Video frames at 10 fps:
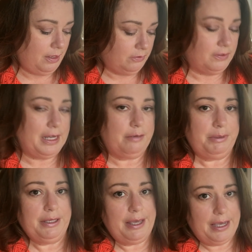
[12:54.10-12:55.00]
So that'll
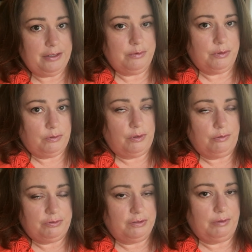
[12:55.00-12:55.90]
be an annual
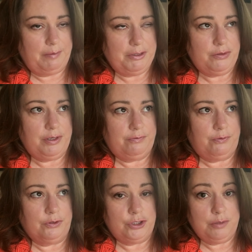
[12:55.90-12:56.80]
goal. So I've been doing it
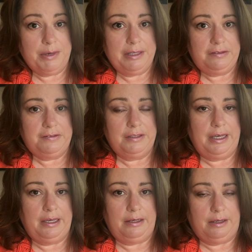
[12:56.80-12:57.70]
for 2 months,
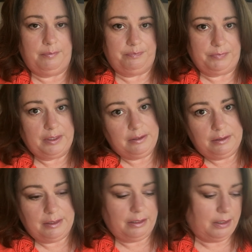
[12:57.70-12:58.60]
and
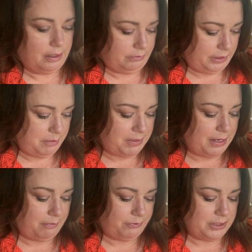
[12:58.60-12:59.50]
I'll keep
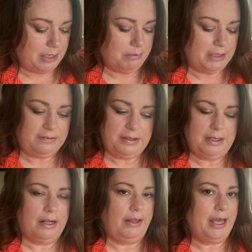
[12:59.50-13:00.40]
that up for 10 months, and
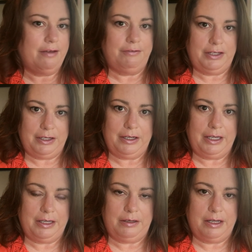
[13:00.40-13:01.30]
then I'll have it
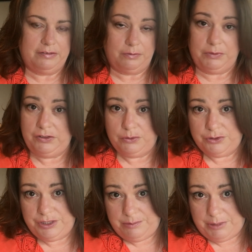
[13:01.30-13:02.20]
in as a
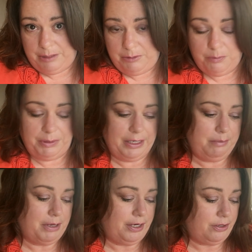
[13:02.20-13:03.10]
resource in my meal
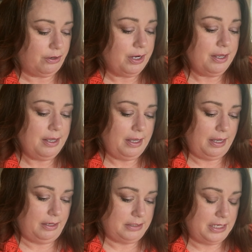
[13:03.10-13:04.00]
planning binder
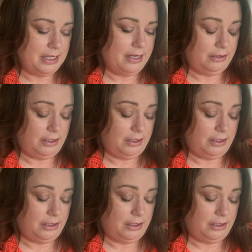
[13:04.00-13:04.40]
and take that into